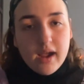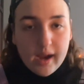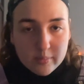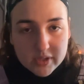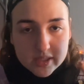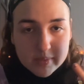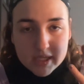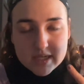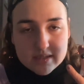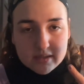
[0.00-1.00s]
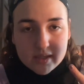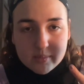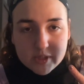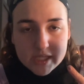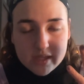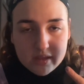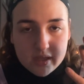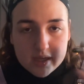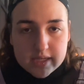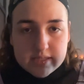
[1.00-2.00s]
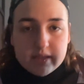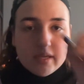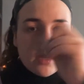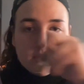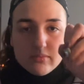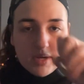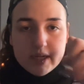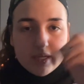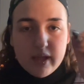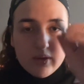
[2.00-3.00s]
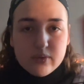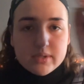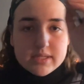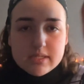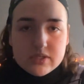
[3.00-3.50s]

I'm really big into labeling things and like writing out